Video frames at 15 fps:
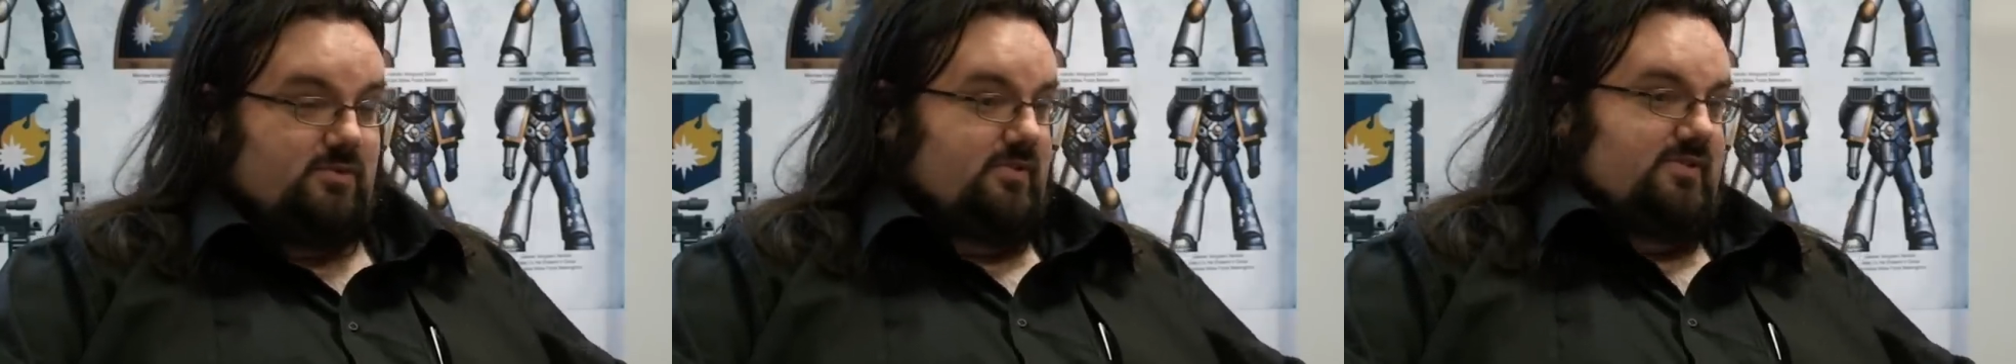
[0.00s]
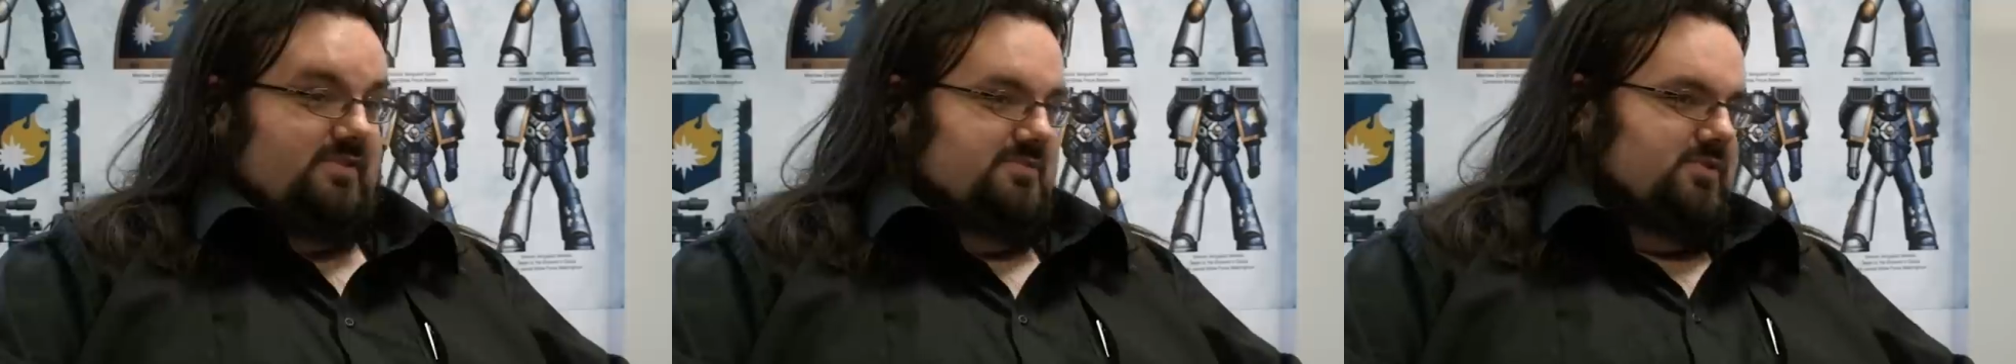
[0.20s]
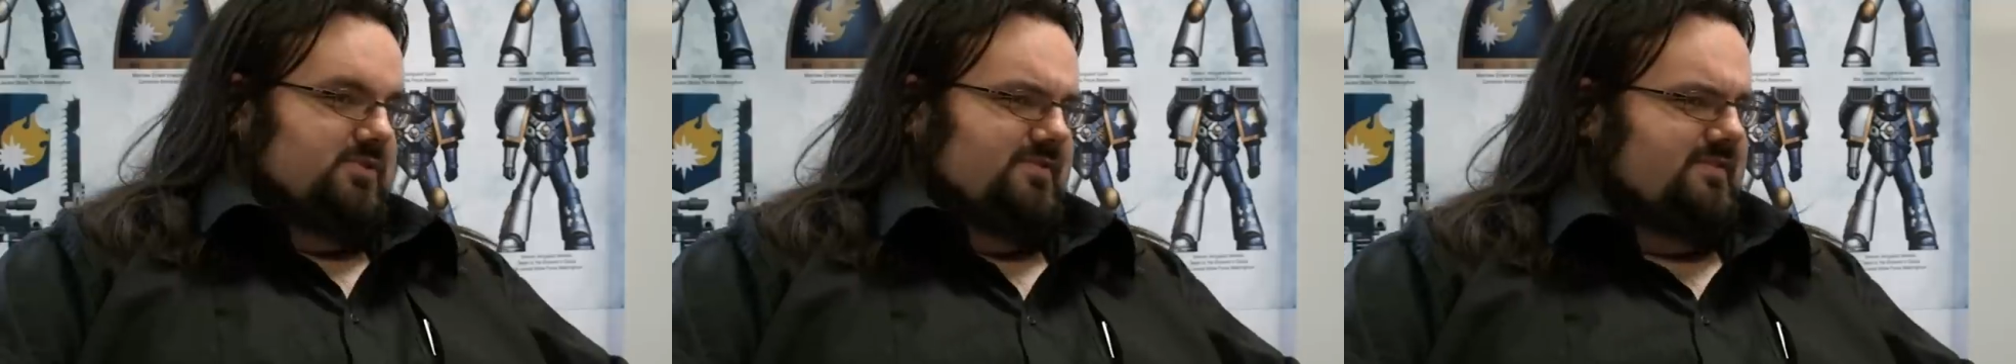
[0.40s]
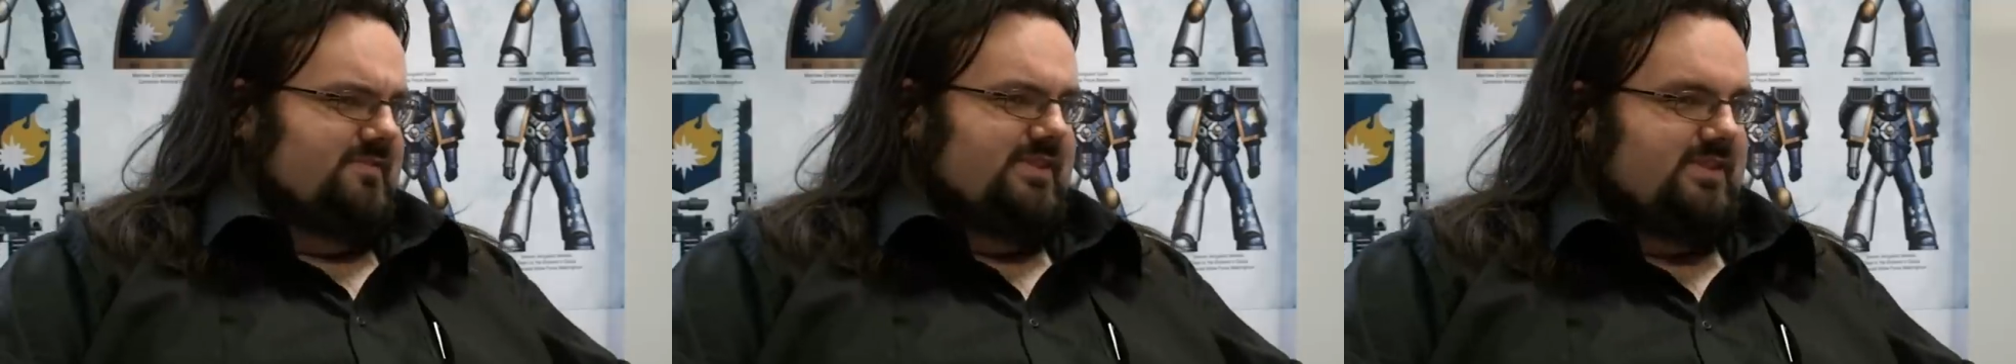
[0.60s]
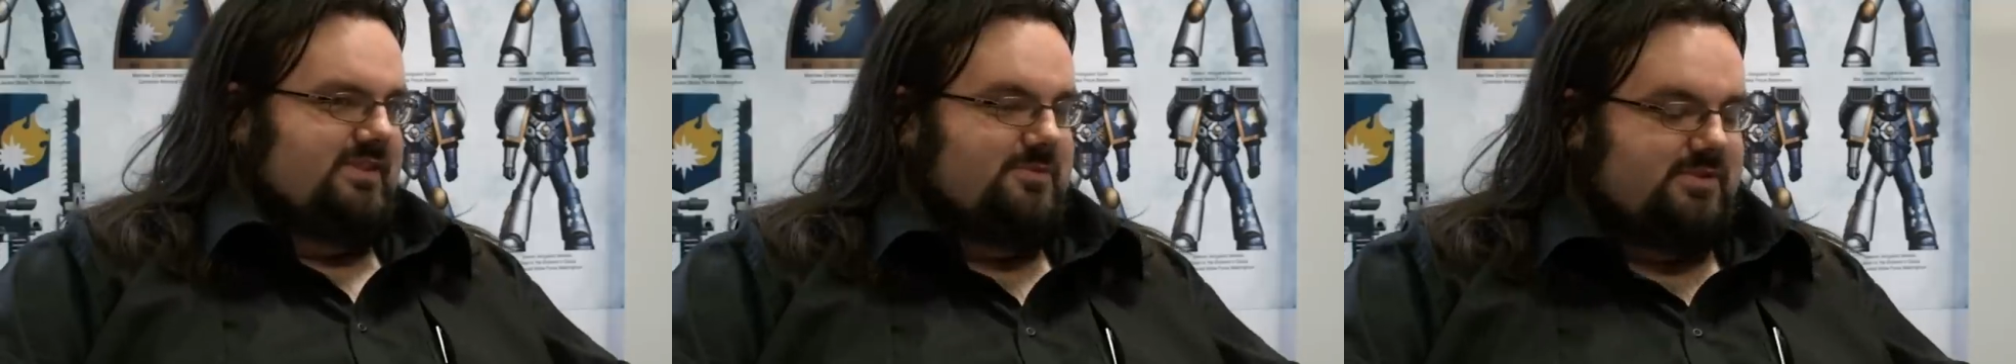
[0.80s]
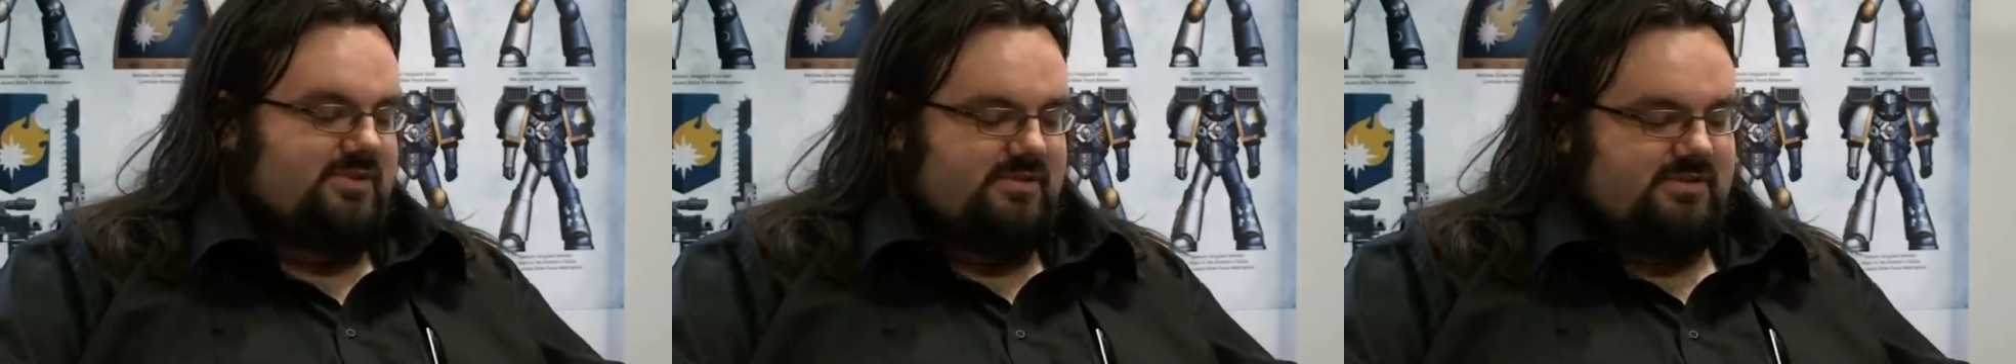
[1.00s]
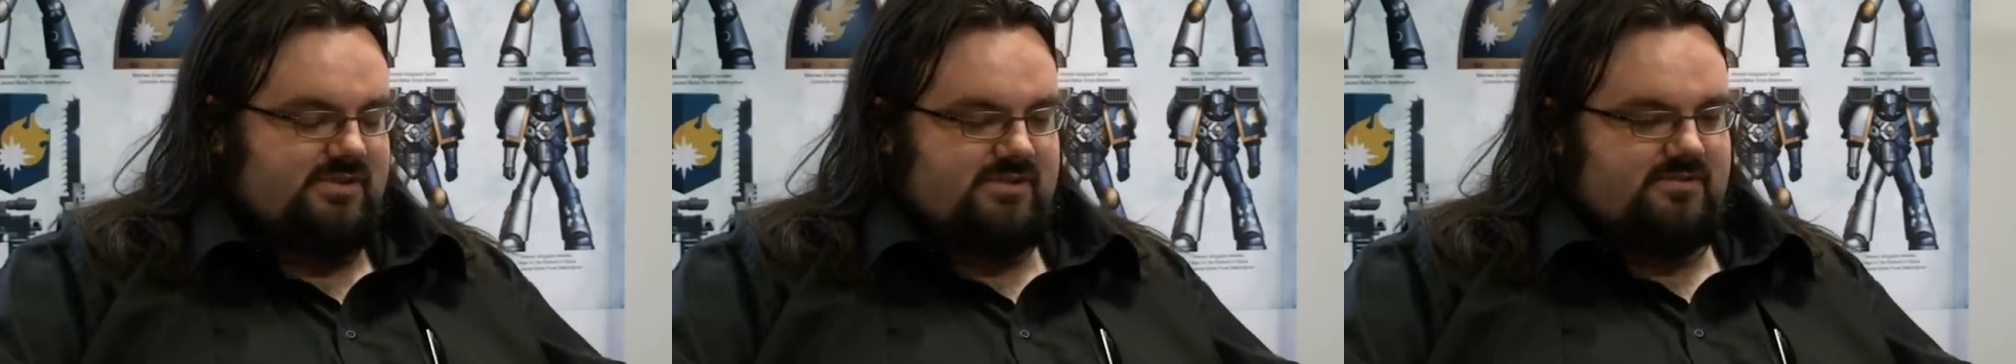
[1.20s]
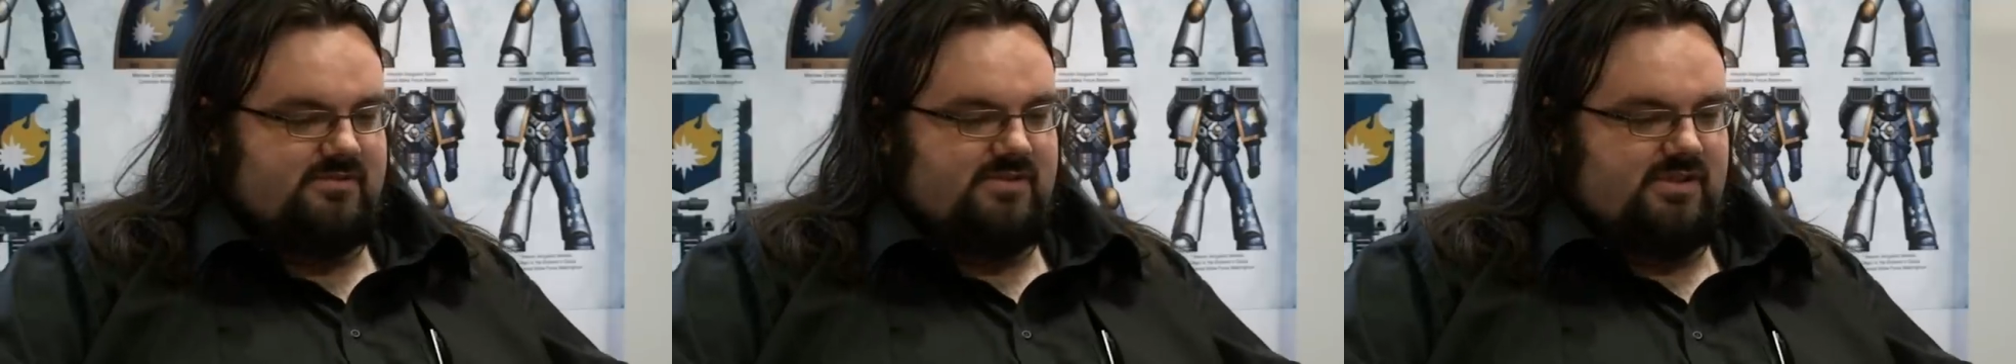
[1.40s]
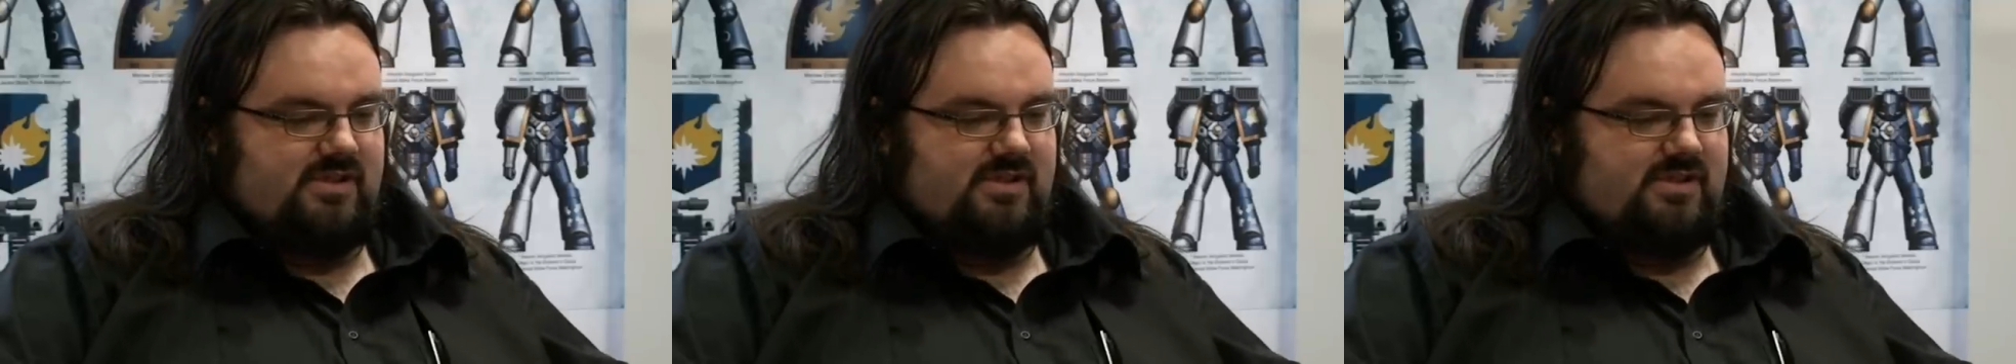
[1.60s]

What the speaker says: rather than sort of inventing one yourself.